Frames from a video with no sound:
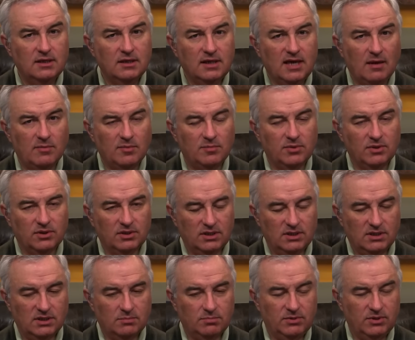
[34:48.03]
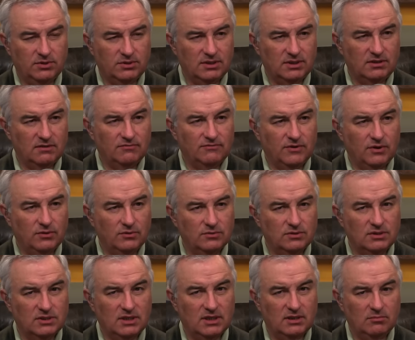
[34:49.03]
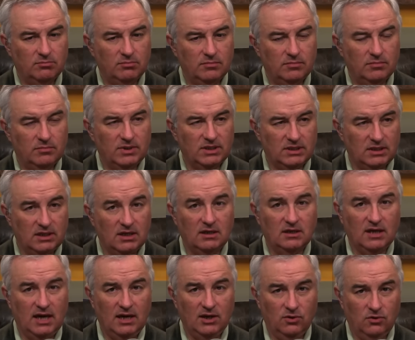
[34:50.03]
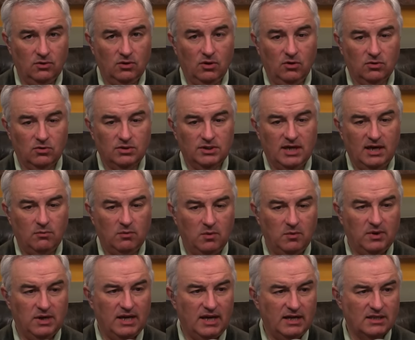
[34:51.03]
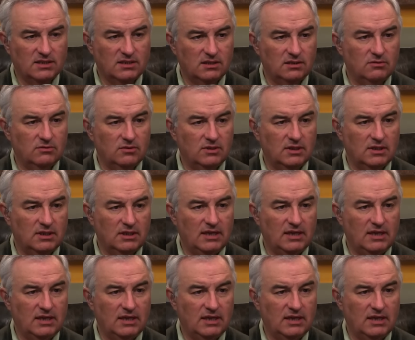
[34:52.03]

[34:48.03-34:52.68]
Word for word: capabilities built into phones, and but the uh, not your local nine one one has to uh,